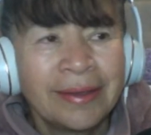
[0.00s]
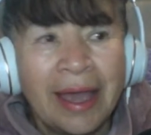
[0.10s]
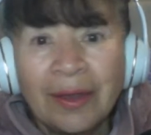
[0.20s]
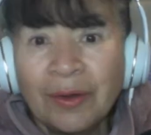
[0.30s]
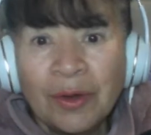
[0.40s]

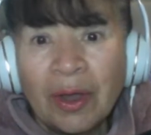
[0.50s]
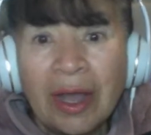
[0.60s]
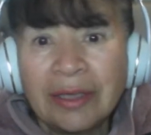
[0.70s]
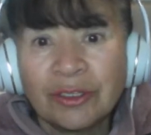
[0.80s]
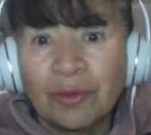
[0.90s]
I don't know
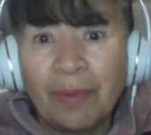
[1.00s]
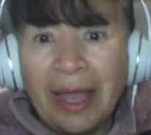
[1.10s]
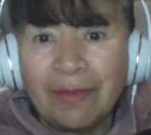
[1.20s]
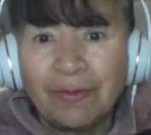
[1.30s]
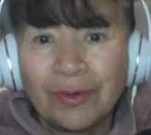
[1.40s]
how I
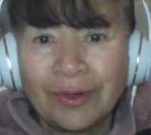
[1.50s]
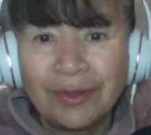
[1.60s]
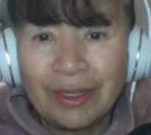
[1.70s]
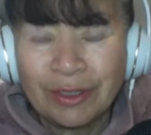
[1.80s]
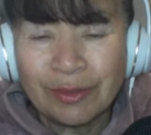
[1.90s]
survived for
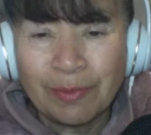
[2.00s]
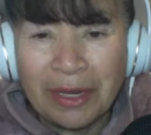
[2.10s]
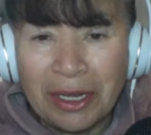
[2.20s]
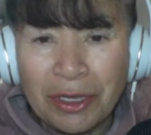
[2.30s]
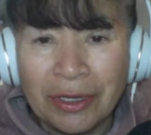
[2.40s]
just
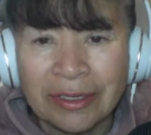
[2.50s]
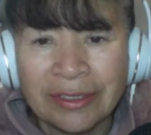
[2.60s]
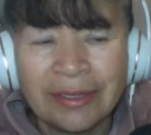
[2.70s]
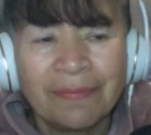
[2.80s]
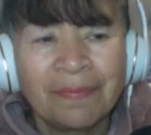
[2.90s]
many
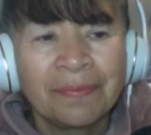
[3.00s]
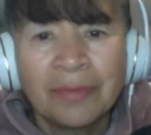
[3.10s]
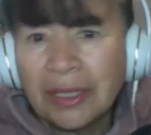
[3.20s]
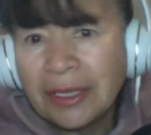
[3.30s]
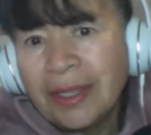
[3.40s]
years,
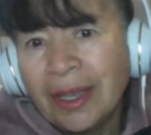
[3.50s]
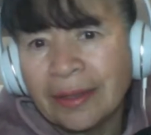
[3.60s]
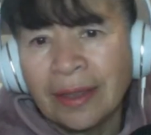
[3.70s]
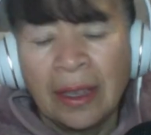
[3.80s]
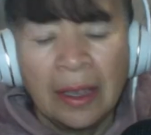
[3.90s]
but I
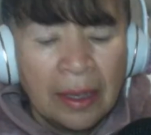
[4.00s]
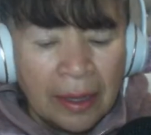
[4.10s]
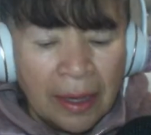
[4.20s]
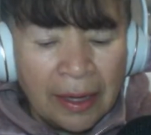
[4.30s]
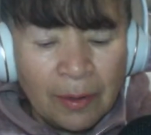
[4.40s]
did.
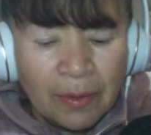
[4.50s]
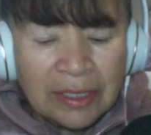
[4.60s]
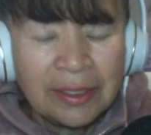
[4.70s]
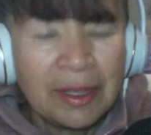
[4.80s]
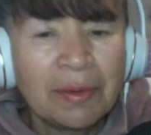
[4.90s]

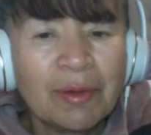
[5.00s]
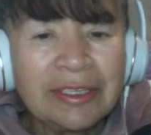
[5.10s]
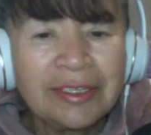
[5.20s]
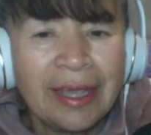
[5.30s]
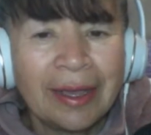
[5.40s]
Anyways, never
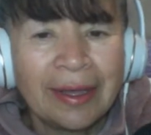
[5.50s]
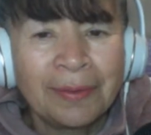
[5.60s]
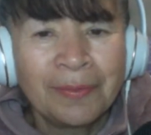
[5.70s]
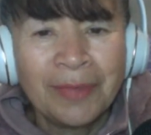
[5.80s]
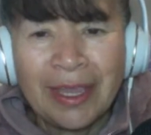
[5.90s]
was
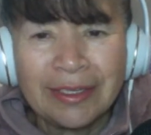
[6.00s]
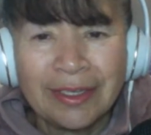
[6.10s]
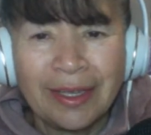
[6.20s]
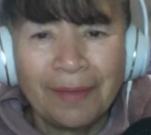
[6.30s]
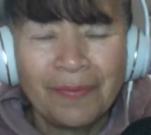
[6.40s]

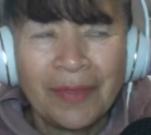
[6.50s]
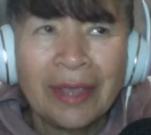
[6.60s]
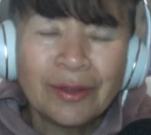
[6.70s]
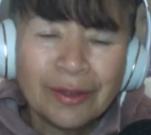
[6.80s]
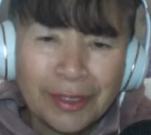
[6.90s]
easy,
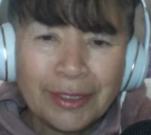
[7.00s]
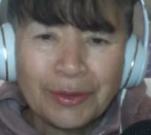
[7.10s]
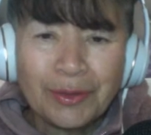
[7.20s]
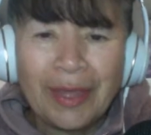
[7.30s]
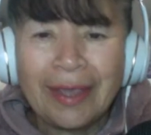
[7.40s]
and until
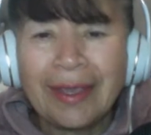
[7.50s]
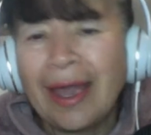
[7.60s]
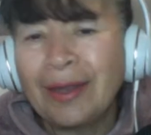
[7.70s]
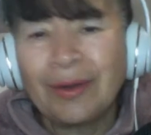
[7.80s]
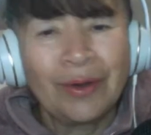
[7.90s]
today,
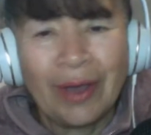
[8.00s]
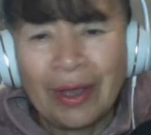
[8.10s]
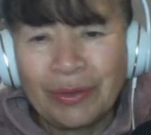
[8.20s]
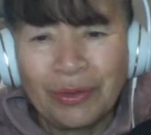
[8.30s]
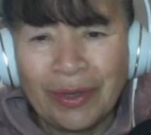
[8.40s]
I don't know
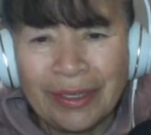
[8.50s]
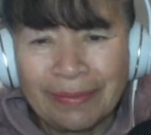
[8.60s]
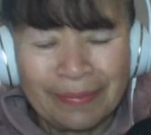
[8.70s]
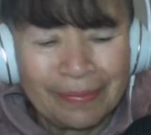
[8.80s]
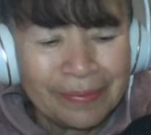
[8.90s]
how to do
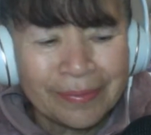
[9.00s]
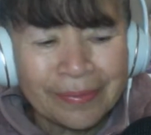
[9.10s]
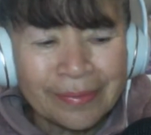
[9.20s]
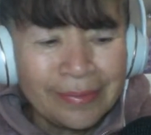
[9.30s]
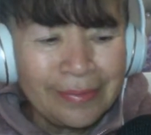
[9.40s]

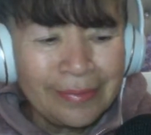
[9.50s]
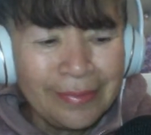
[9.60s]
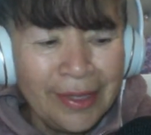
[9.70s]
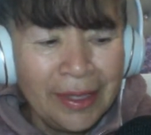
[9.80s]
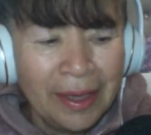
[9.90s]

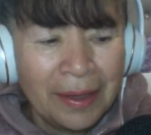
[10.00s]
it.